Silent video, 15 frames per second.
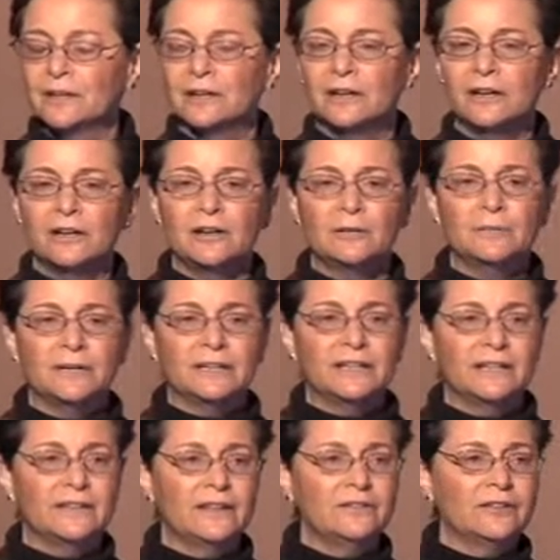
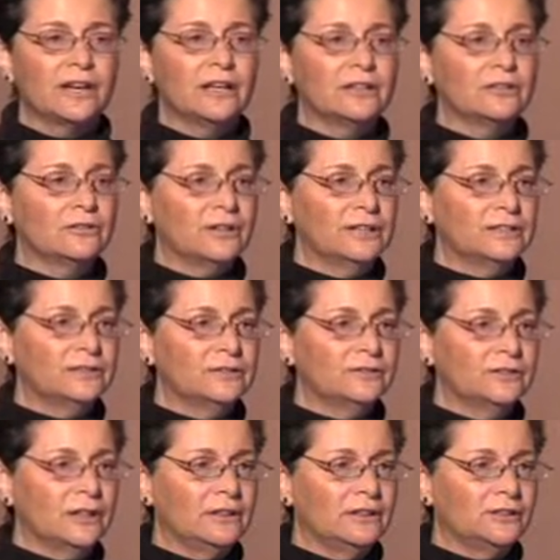Again, they've got a great deal of
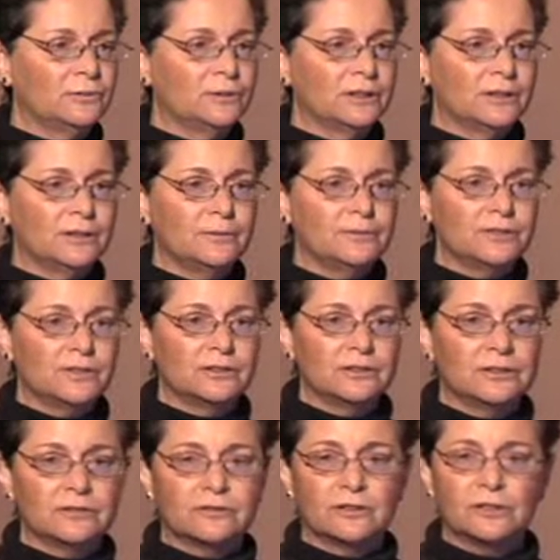knowledge when it comes to
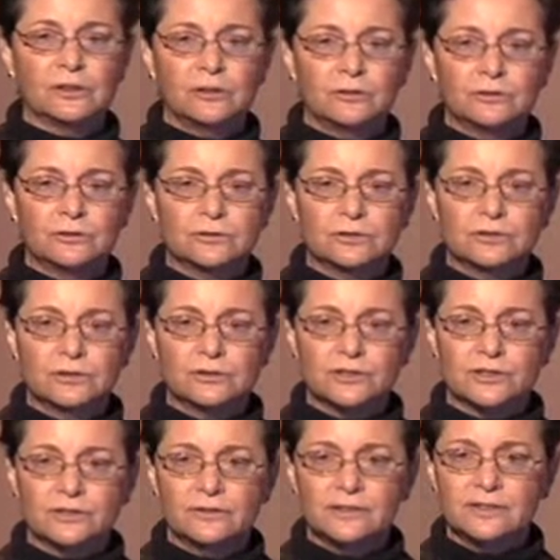delivering older adult
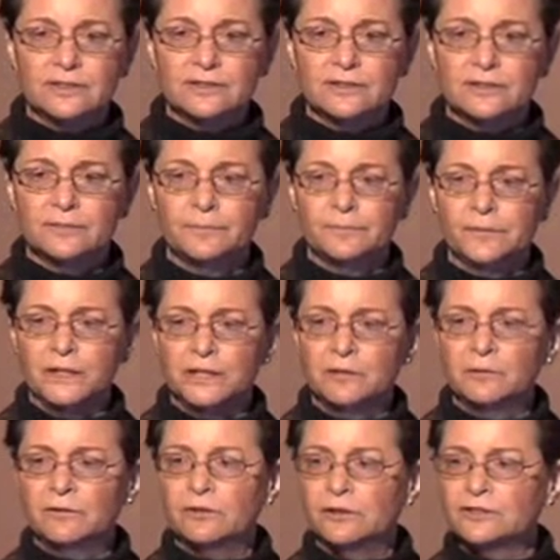services.
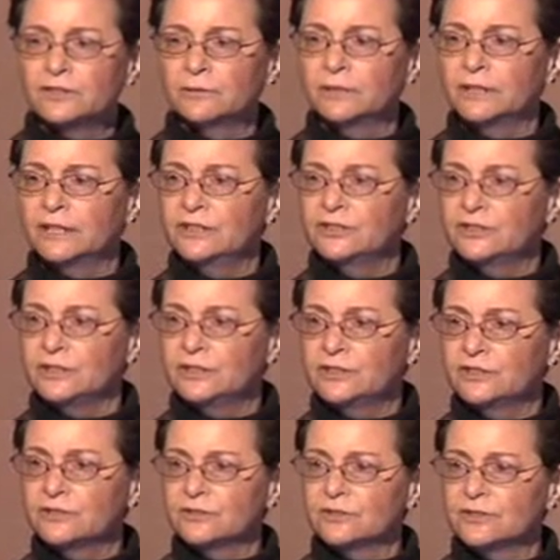And we've also engaged
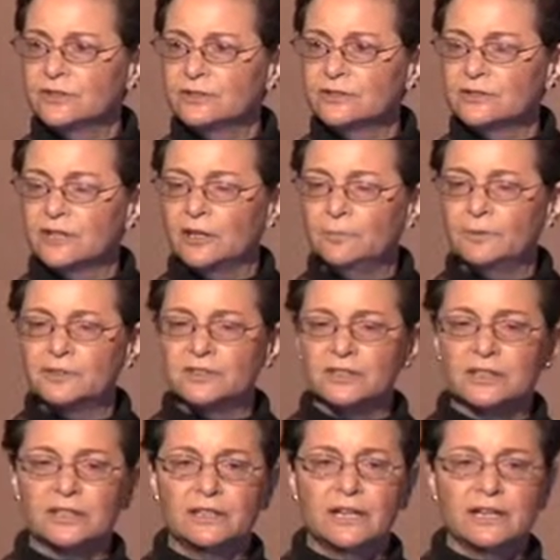Easter Seals to help us to
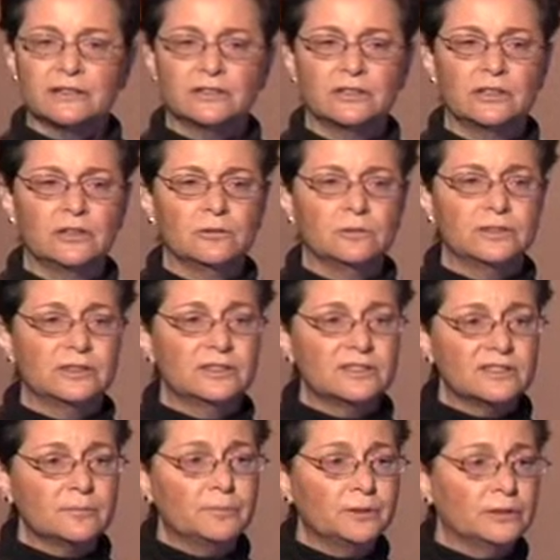connect with the
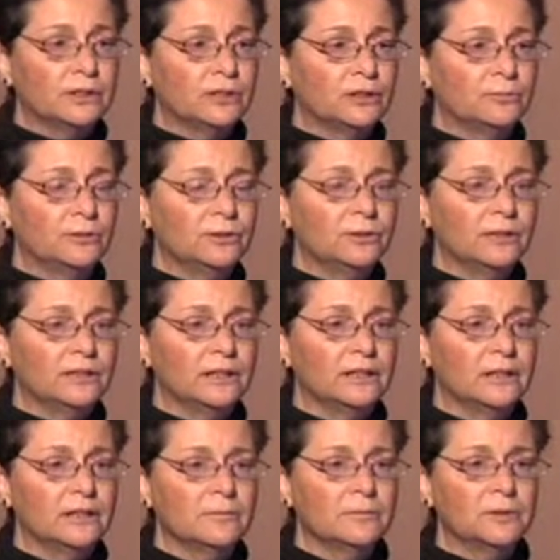disability community,
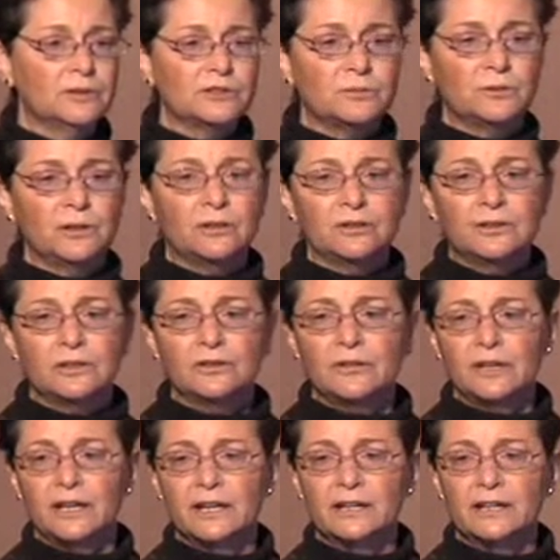because we all know
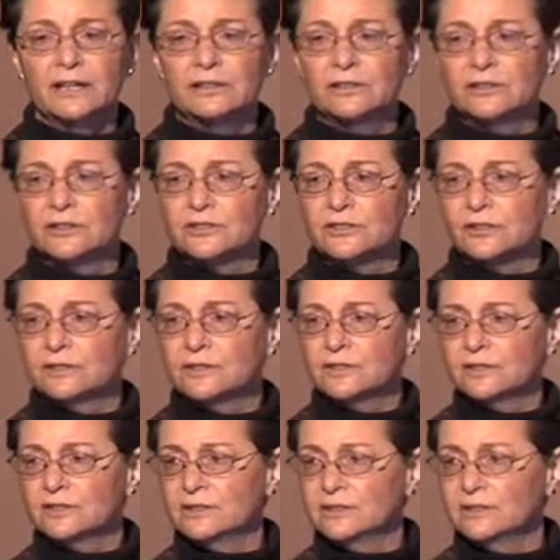that ADR
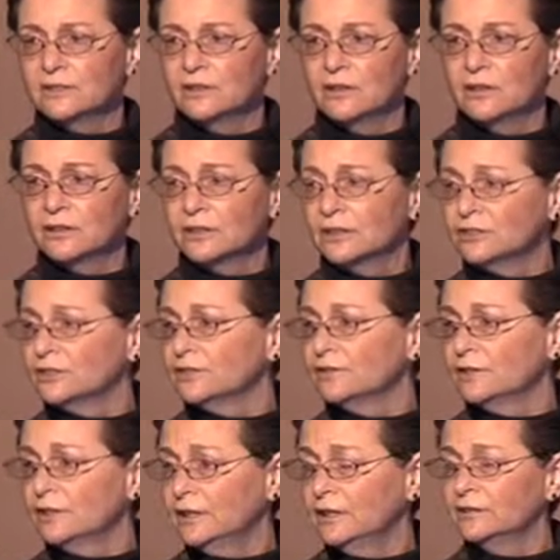services are not just
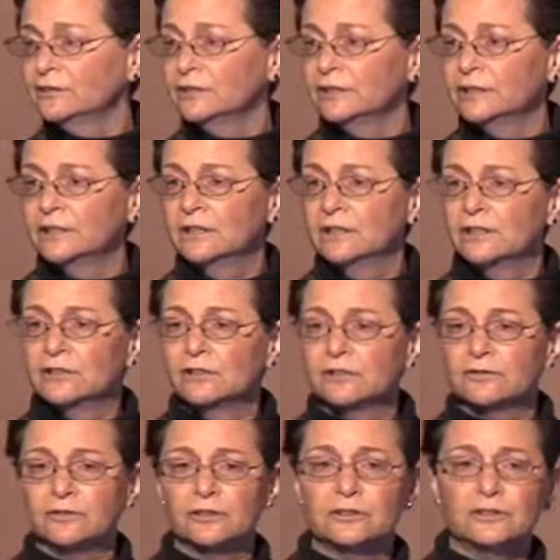for the elderly, they're
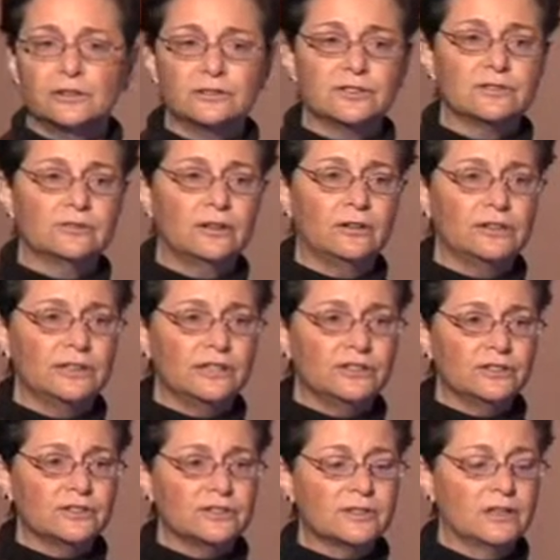for adults of all
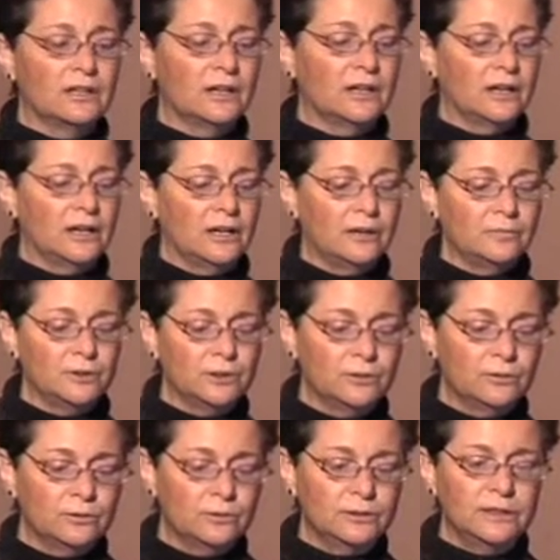ages
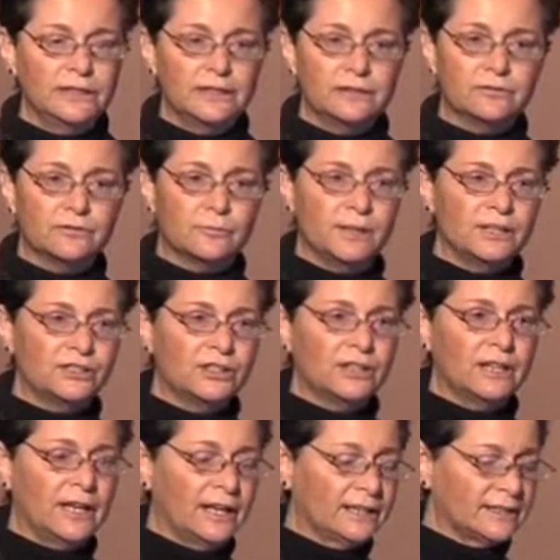who need information
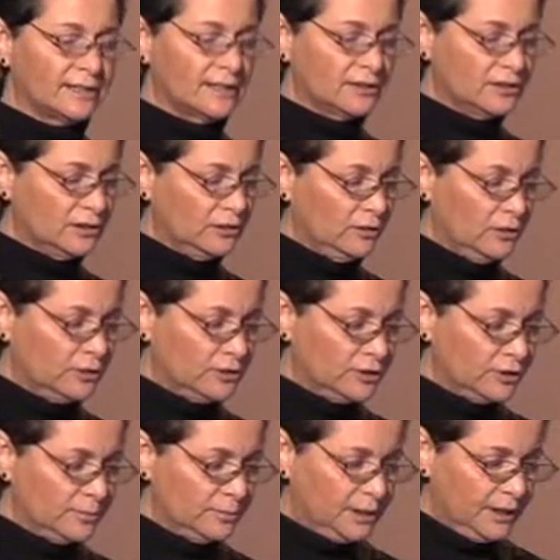and access to
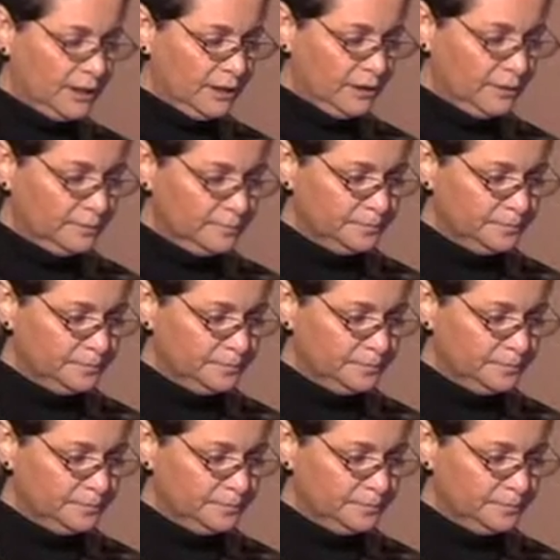long-term care.